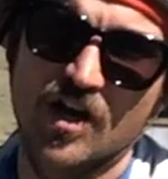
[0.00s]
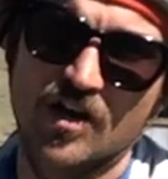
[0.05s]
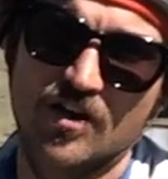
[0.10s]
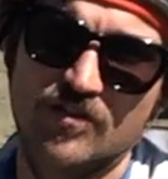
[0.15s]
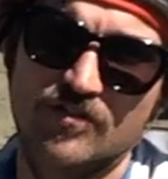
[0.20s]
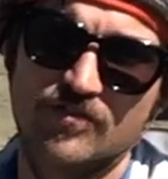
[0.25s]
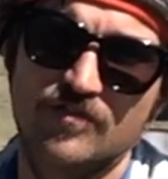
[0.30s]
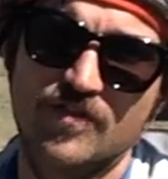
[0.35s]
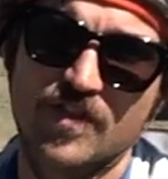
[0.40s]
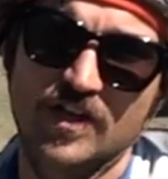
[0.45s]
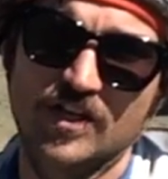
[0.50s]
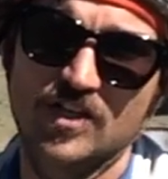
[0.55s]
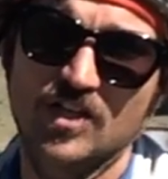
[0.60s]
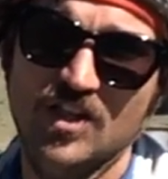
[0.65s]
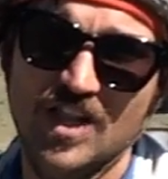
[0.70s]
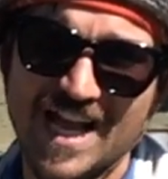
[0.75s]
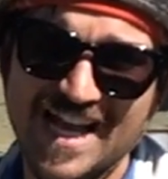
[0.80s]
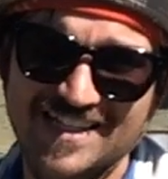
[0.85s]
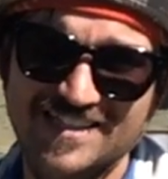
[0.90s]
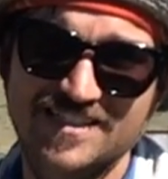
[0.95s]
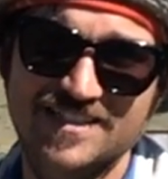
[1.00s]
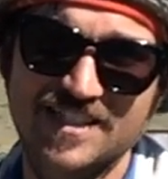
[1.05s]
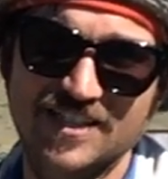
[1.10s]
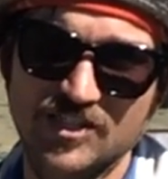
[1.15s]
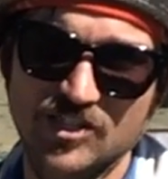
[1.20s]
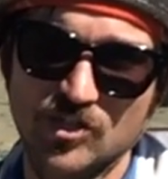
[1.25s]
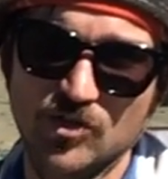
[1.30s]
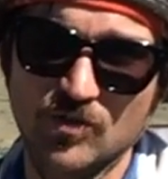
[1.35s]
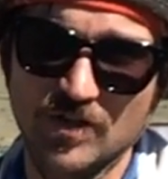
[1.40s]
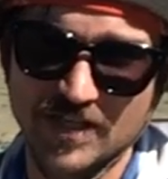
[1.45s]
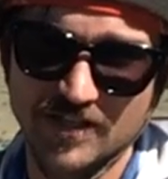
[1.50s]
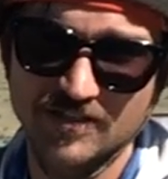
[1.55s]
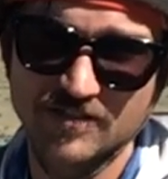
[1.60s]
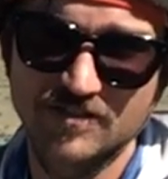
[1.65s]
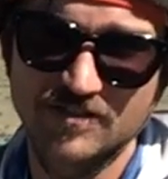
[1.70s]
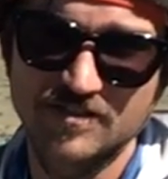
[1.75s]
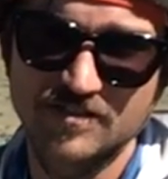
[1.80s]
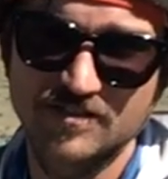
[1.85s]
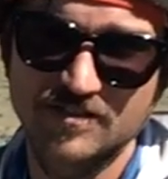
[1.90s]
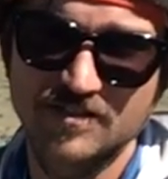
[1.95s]
of the clastic
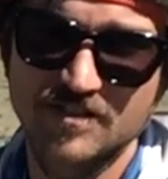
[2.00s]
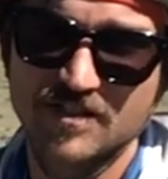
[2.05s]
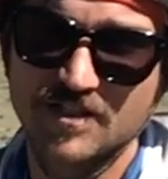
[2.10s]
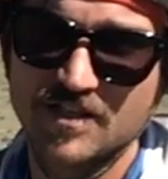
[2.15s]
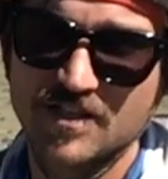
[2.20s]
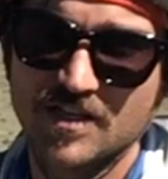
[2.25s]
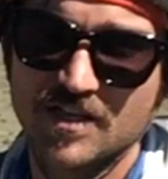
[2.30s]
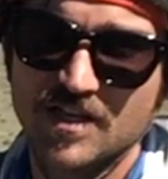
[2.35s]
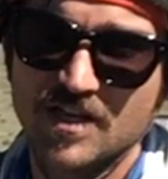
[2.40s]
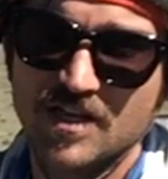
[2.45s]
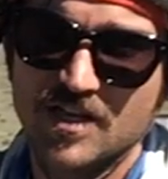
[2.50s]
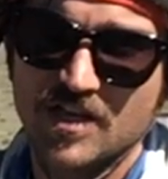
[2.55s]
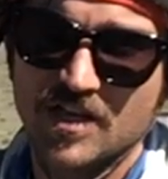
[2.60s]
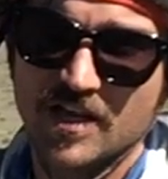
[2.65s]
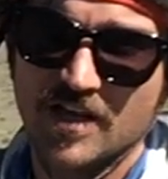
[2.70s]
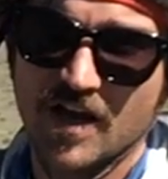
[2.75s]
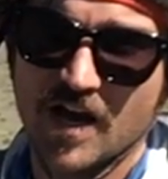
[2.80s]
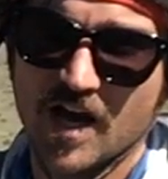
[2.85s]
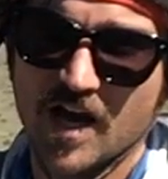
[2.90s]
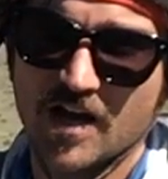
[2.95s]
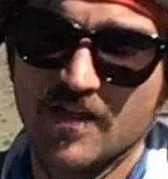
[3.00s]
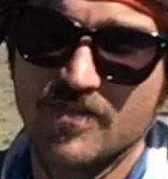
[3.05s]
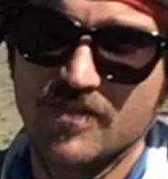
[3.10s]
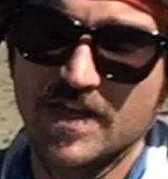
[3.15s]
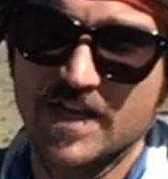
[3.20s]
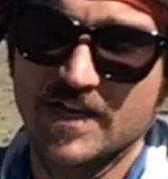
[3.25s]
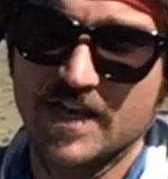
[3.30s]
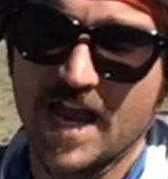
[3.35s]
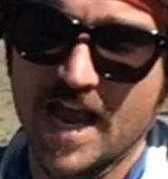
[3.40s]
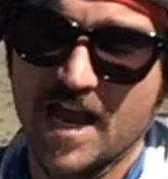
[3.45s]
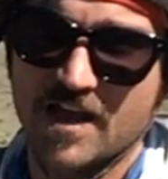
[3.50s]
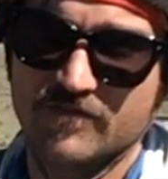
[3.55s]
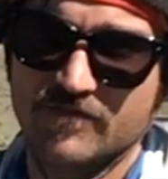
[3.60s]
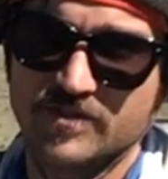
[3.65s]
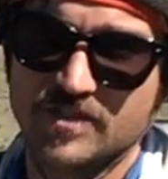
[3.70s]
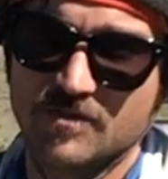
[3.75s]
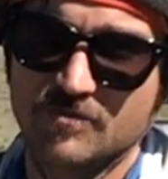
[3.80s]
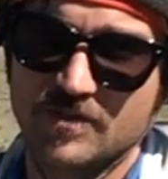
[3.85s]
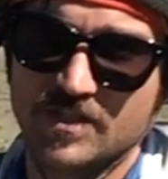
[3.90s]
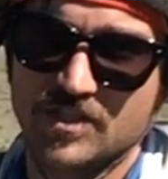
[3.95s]
units that have
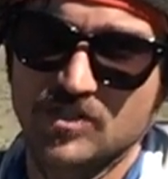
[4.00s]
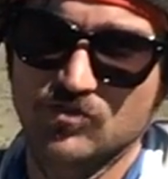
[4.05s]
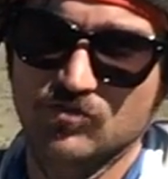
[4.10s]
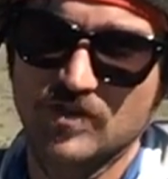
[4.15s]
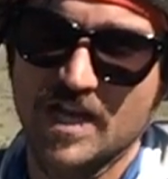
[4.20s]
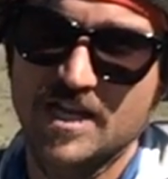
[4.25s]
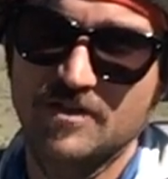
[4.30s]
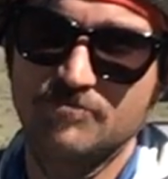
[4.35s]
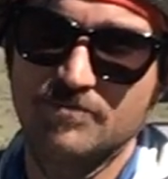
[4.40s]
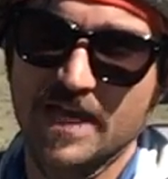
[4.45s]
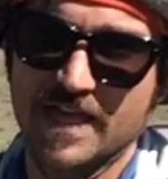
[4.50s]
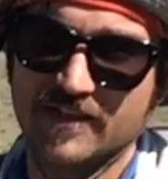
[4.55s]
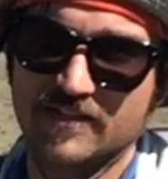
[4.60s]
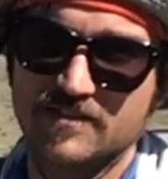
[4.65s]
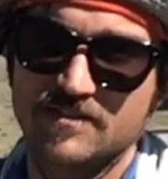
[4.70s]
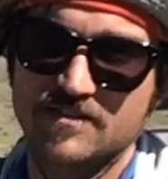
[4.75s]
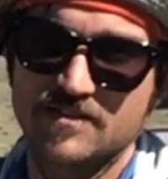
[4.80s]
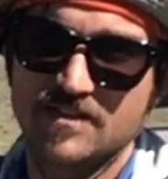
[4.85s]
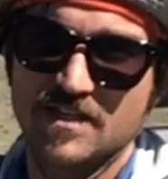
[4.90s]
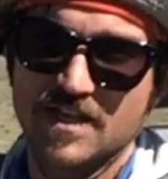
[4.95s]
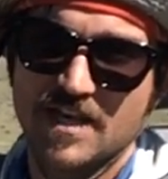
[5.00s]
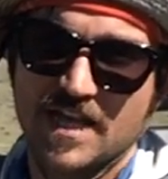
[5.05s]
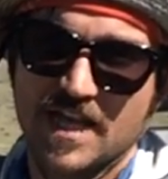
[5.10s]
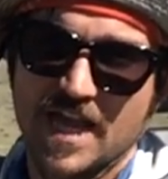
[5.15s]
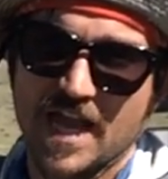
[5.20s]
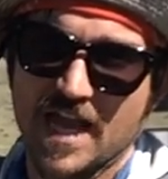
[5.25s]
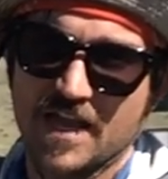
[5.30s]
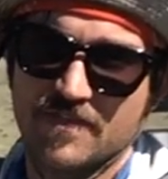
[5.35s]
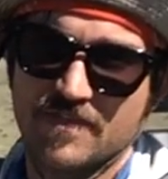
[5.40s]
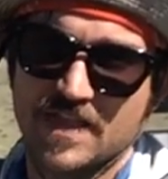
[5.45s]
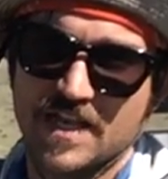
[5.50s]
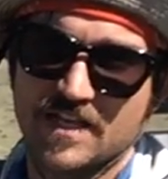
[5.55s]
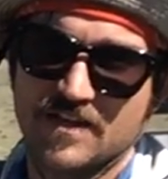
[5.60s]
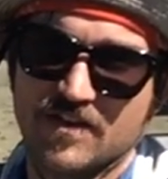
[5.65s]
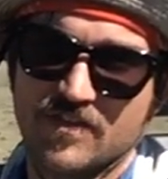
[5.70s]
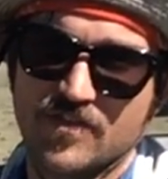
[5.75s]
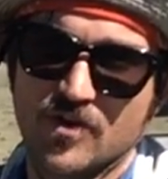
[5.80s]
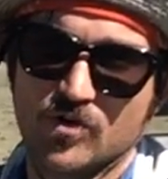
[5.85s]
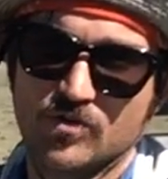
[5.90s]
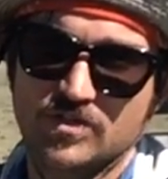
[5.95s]
some of these red beds, and
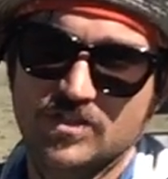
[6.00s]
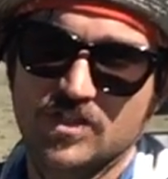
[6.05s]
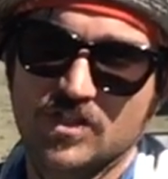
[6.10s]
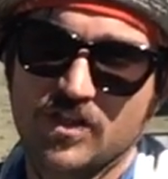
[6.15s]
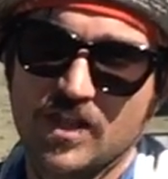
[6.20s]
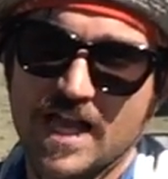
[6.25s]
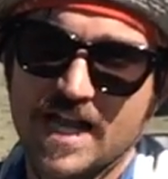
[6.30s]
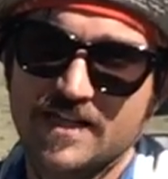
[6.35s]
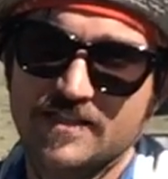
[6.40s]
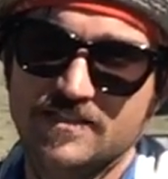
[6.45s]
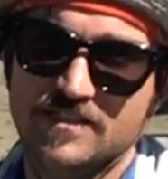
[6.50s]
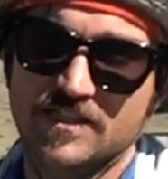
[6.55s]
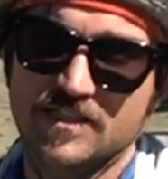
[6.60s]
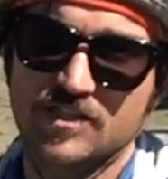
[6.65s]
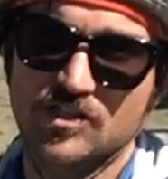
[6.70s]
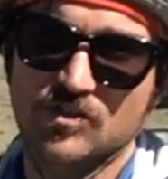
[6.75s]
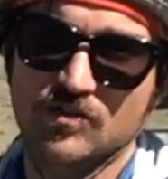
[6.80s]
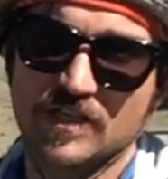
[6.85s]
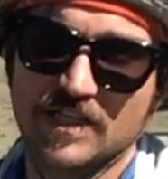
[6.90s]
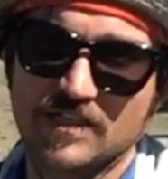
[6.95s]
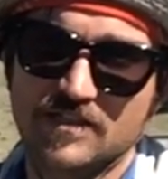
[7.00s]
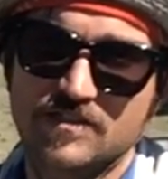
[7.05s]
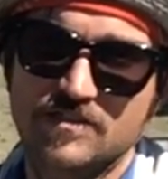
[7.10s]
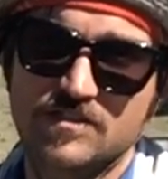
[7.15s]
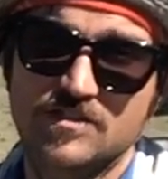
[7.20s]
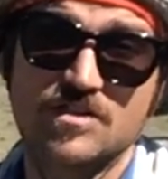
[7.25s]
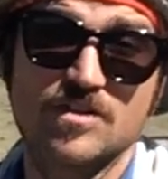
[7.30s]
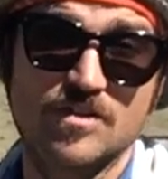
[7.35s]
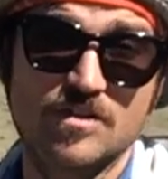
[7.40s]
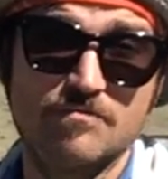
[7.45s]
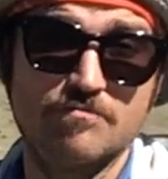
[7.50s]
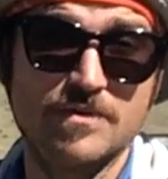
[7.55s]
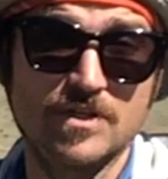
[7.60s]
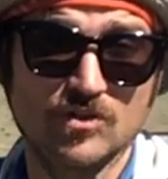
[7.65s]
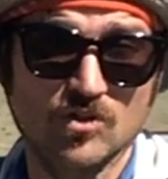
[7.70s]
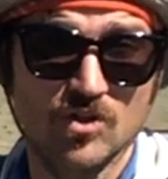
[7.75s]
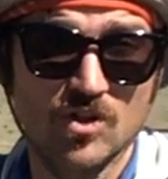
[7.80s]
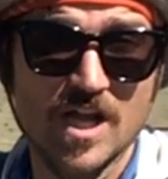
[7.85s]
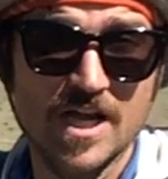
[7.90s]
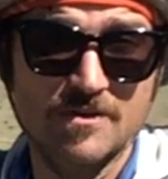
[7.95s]
then those clastic units to the
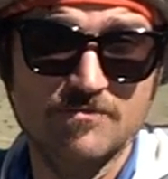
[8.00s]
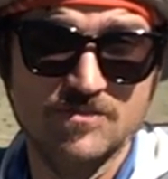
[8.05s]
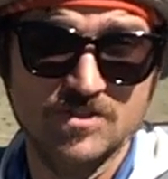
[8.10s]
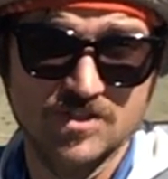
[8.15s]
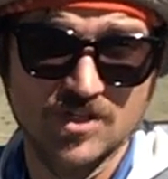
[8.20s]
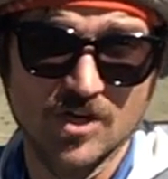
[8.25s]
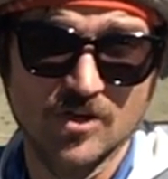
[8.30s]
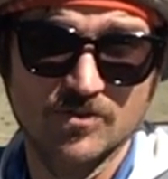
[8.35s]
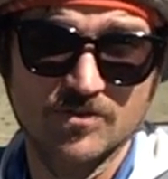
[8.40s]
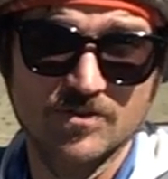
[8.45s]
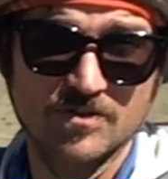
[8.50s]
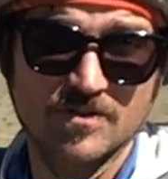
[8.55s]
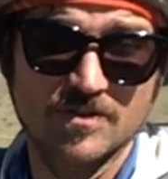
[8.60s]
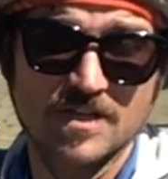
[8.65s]
middle limestone.